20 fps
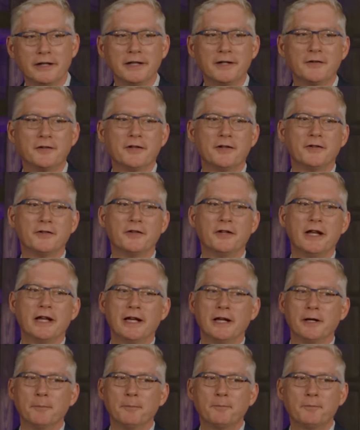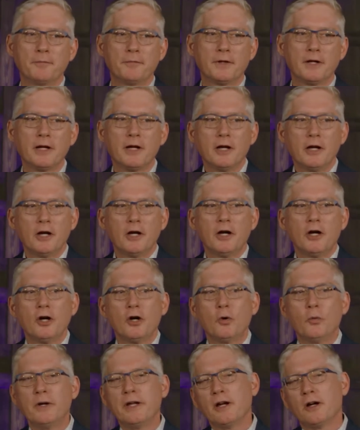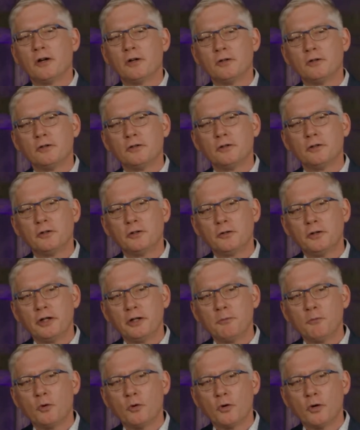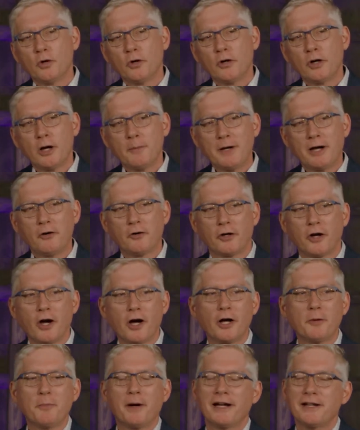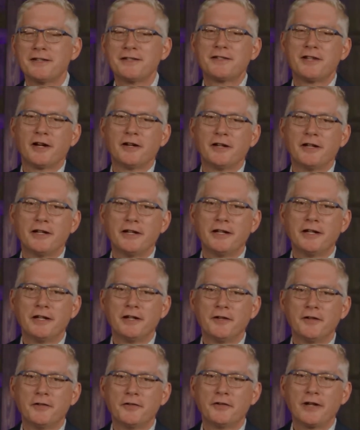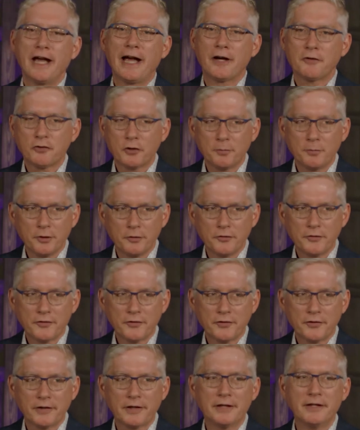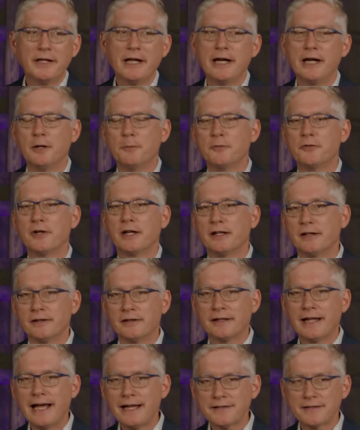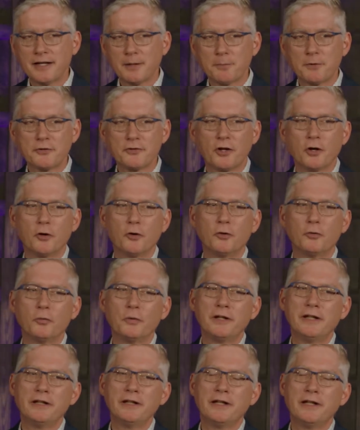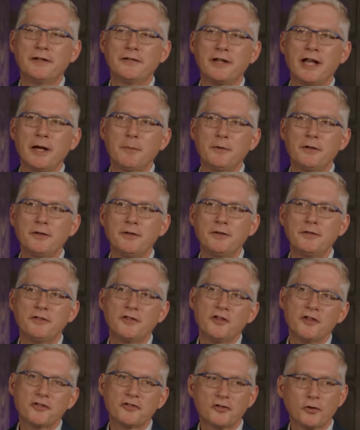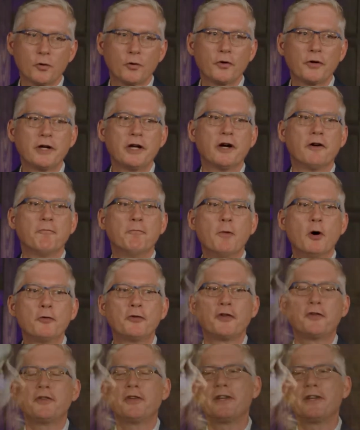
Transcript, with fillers: is His Name. We are learning more about God by studying His attributes and names. And last episode, we examined the story of Moses'